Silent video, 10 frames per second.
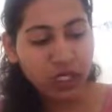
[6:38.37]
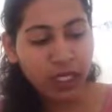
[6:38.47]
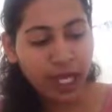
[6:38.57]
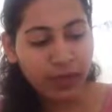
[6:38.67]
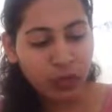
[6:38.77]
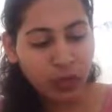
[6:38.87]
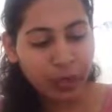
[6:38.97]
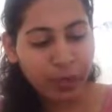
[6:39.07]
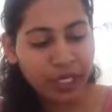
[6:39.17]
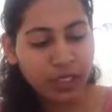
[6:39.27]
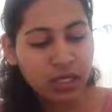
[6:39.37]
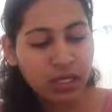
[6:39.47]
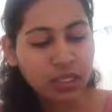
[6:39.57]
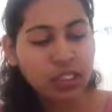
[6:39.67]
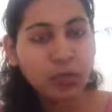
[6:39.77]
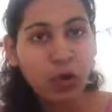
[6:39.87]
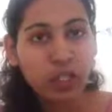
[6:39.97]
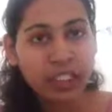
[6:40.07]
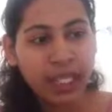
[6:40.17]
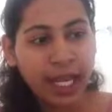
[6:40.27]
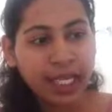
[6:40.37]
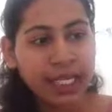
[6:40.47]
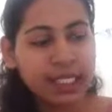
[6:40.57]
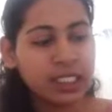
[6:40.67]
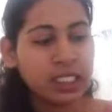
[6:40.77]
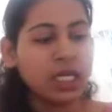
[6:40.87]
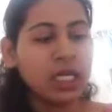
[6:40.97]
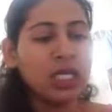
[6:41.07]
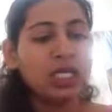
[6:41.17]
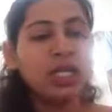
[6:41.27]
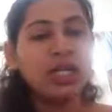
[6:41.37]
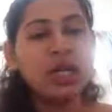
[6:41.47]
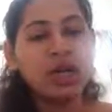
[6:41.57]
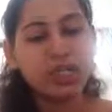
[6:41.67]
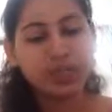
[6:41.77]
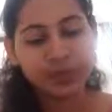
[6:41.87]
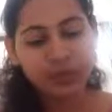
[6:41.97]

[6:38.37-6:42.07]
The alveoli make the lungs spongy and elastic. Then lungs.